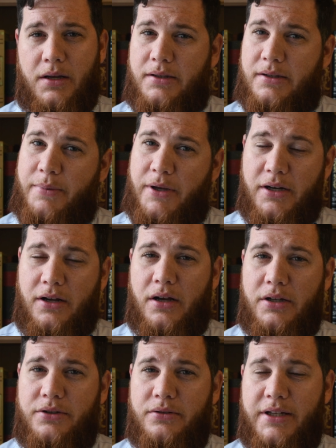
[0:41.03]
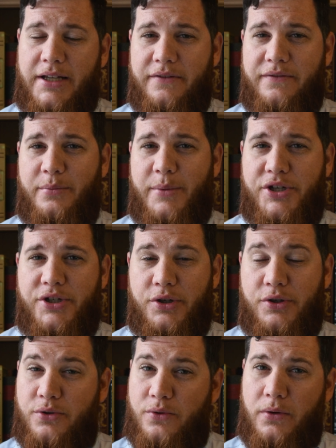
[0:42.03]
depending on the information
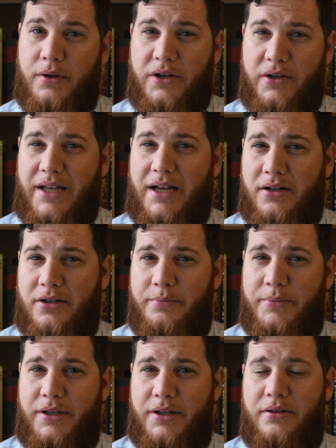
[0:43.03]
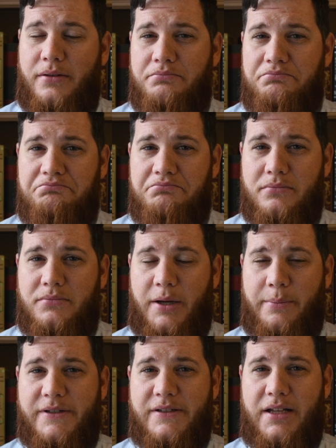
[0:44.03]
you store there, that could be a
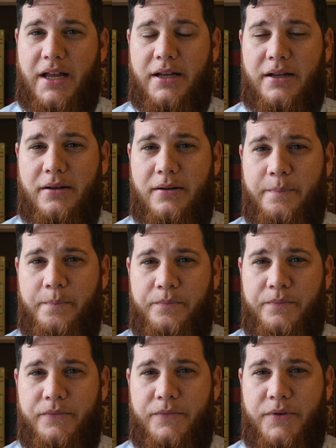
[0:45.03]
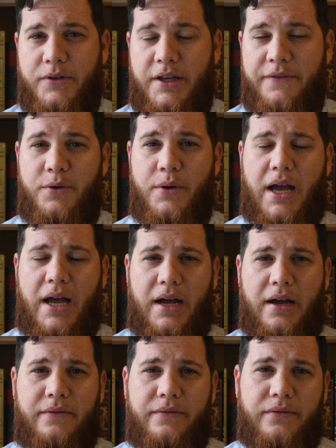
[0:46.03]
mistake. If you
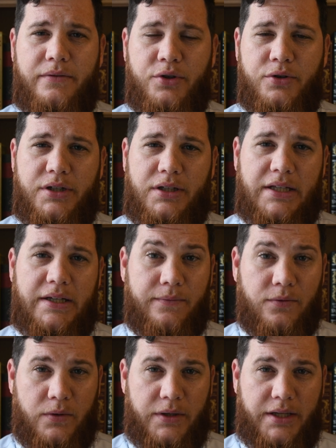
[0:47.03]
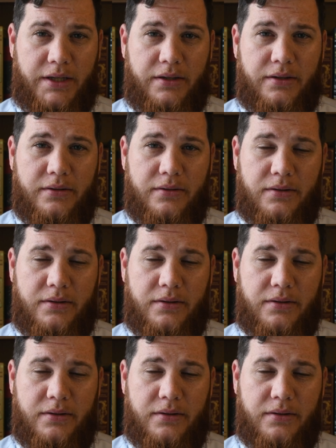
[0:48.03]
have your delivery